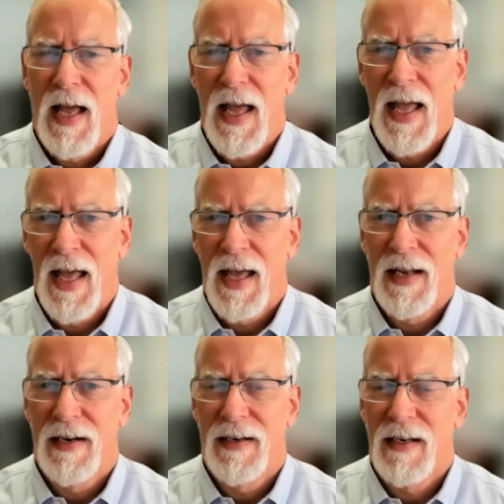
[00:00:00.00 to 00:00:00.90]

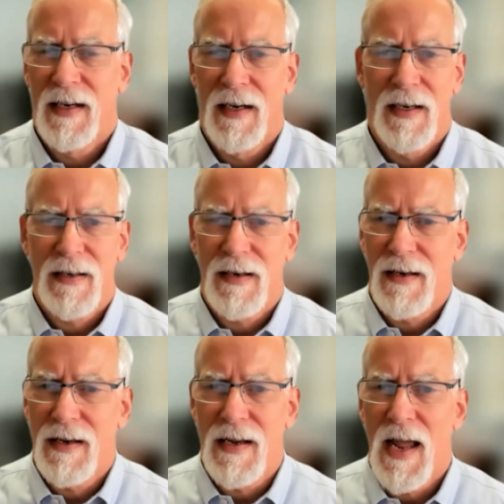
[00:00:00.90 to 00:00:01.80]
And uh,
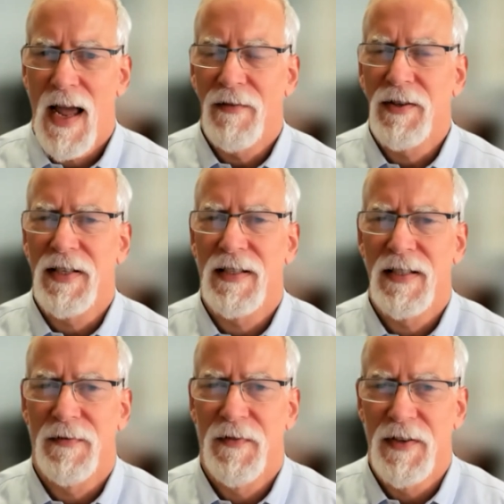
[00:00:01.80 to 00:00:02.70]
ever
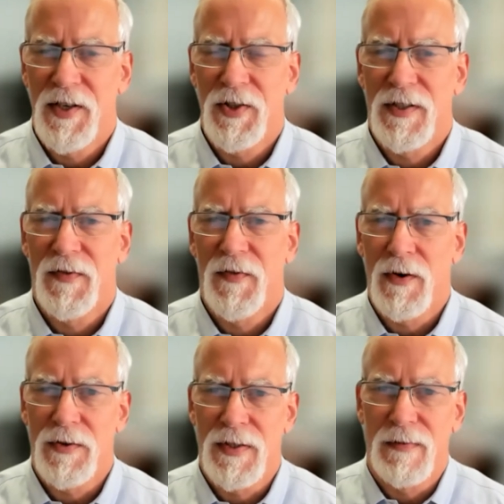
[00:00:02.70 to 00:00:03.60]
since physicians
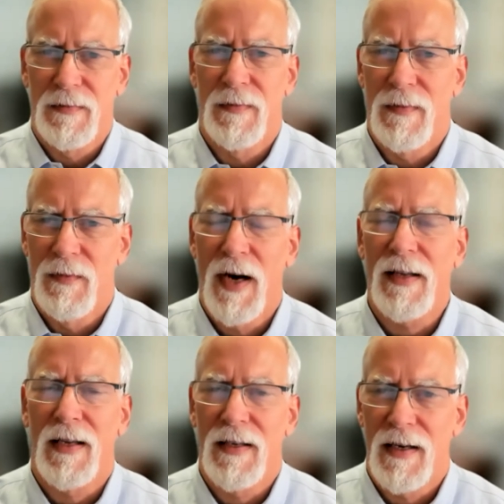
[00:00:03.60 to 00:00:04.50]
first
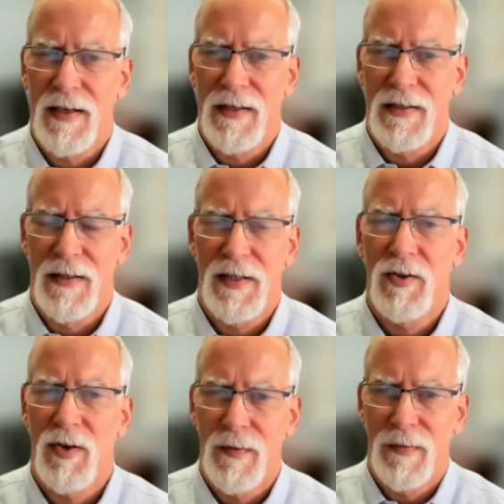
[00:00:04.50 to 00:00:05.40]
recognized the
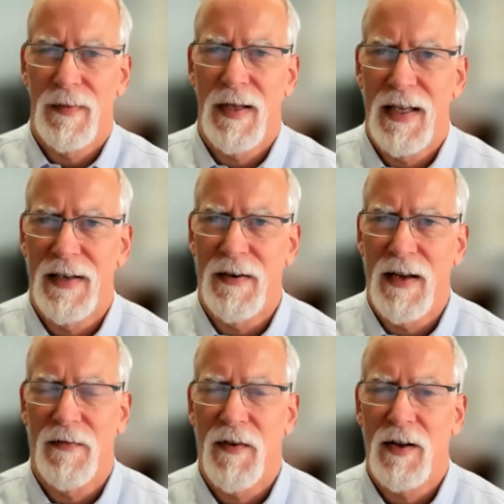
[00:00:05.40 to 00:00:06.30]
syndrome and,
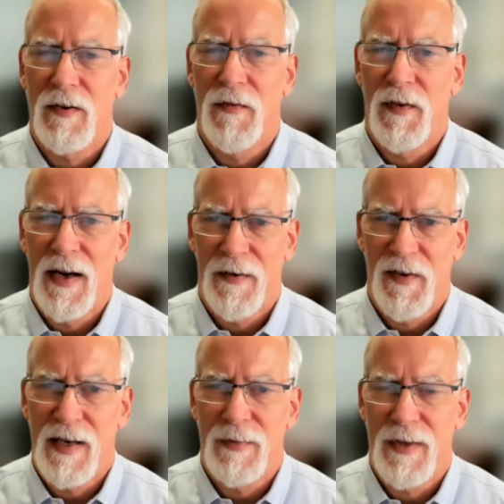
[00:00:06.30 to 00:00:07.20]
and followed
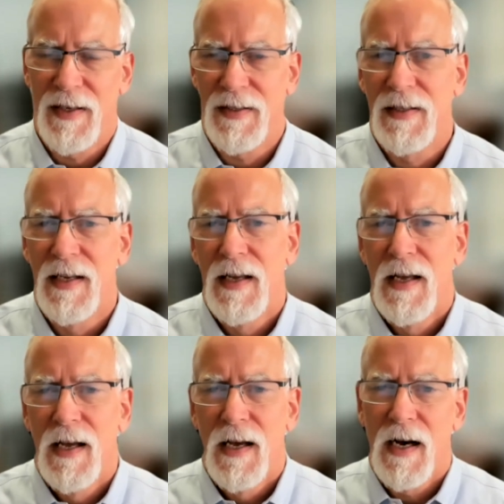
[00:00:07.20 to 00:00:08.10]
families,
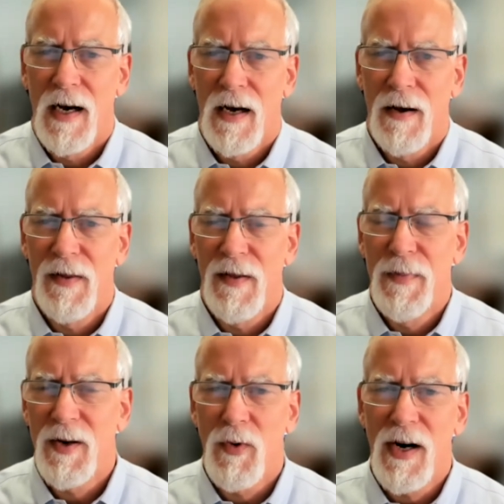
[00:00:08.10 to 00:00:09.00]
uh, they've
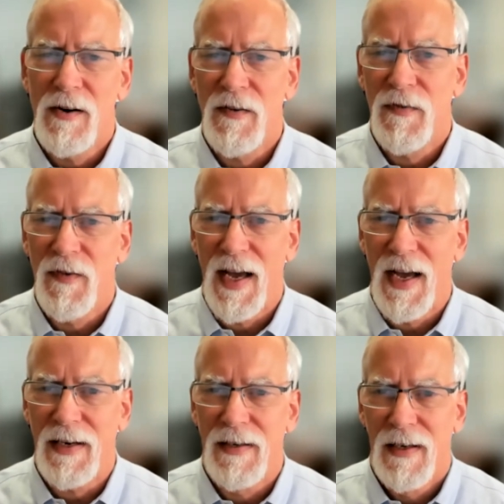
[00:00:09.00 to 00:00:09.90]
been aware of the
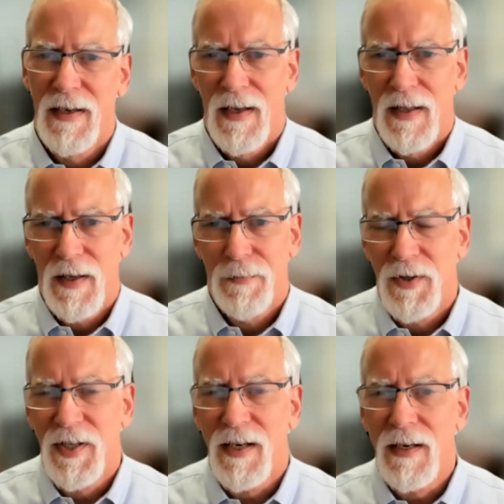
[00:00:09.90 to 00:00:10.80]
fact that,
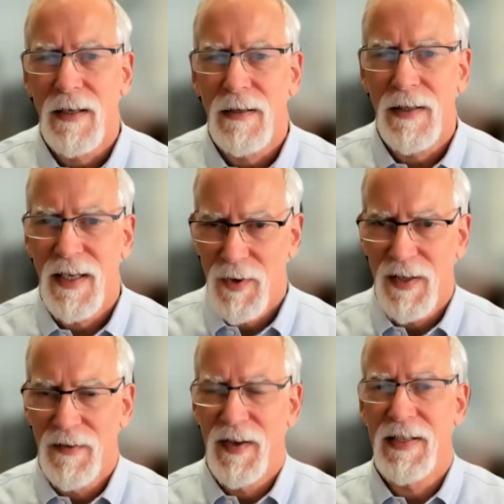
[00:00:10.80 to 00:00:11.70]
particularly
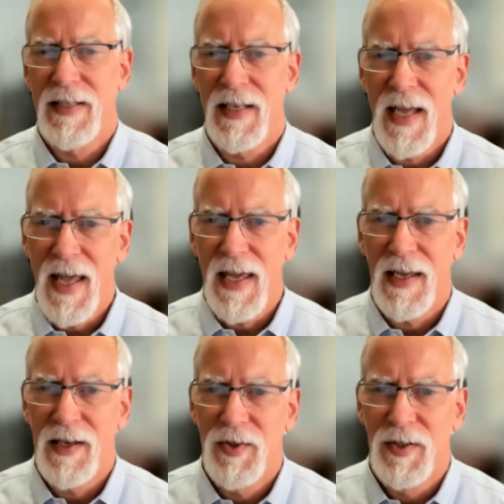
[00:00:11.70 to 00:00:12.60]
with advancing
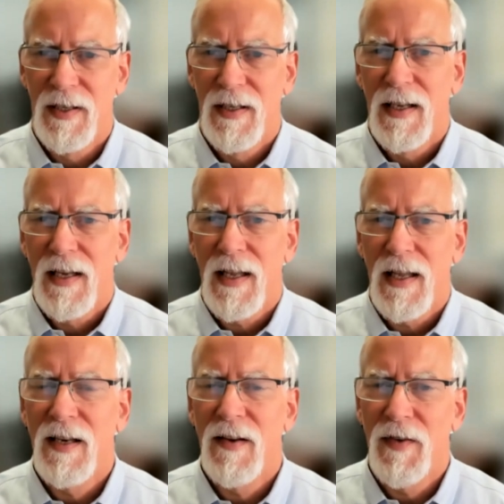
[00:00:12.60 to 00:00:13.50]
age,
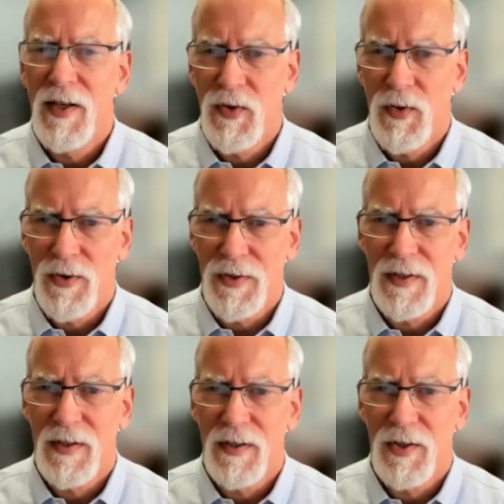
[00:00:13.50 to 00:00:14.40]

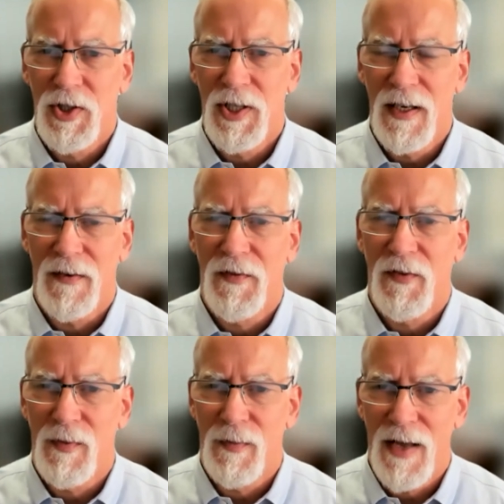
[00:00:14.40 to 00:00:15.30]
individuals shift
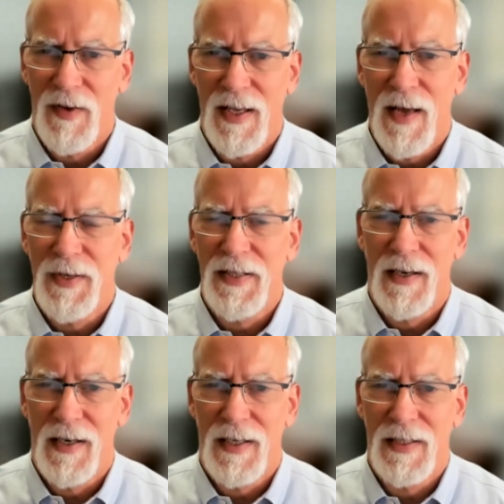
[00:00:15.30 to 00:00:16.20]
from having
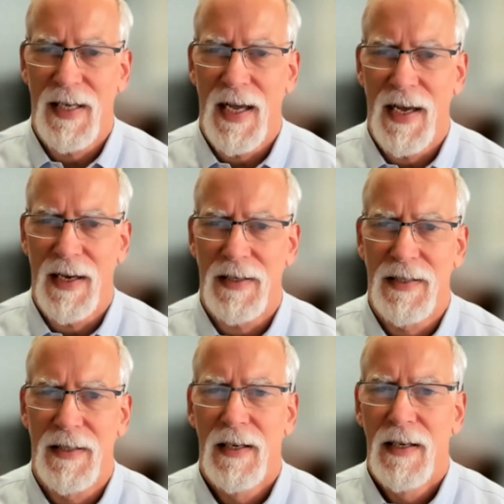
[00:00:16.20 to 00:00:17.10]
episodic
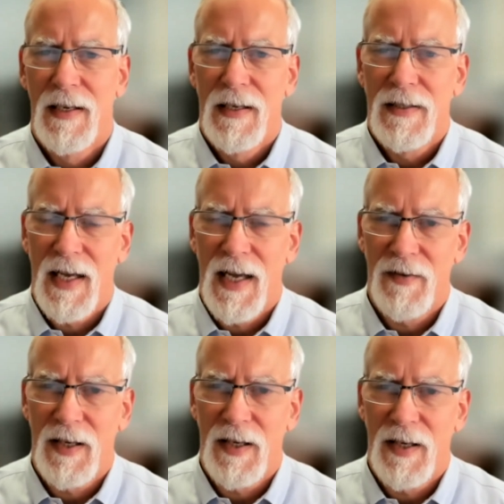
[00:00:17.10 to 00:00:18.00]
attacks to
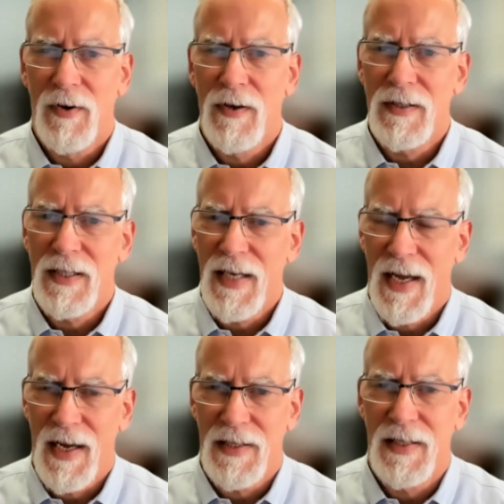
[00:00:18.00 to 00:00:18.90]
having prolonged
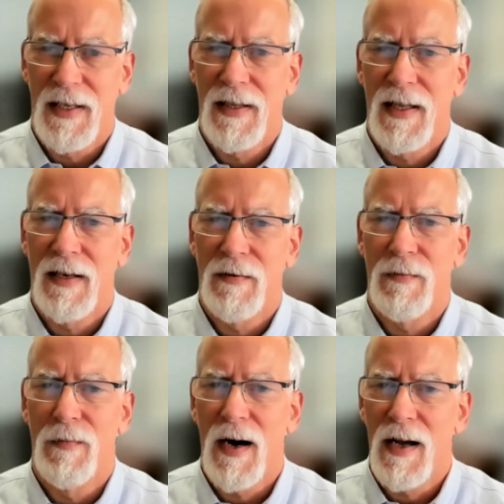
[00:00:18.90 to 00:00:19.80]
attacks and then
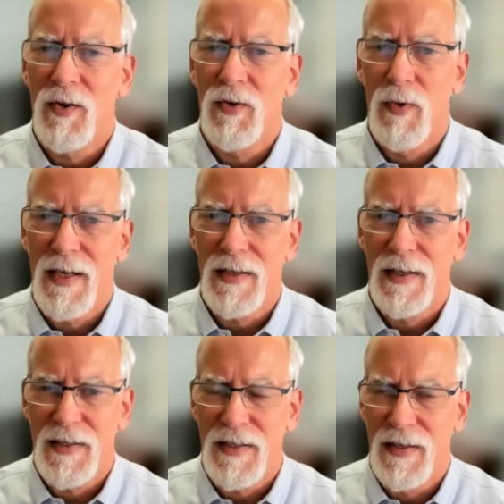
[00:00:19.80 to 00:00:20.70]
mild
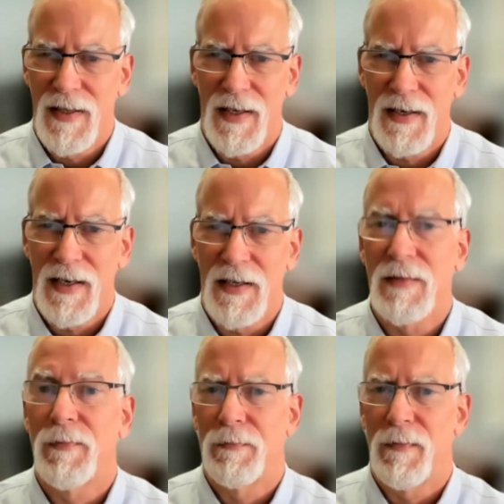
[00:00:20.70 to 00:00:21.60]
weakness that
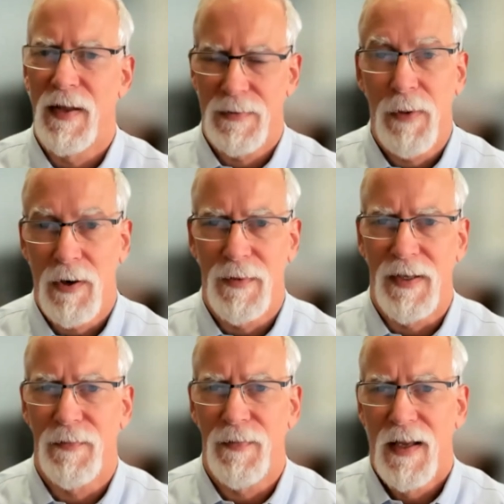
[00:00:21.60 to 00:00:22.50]
is is permanent.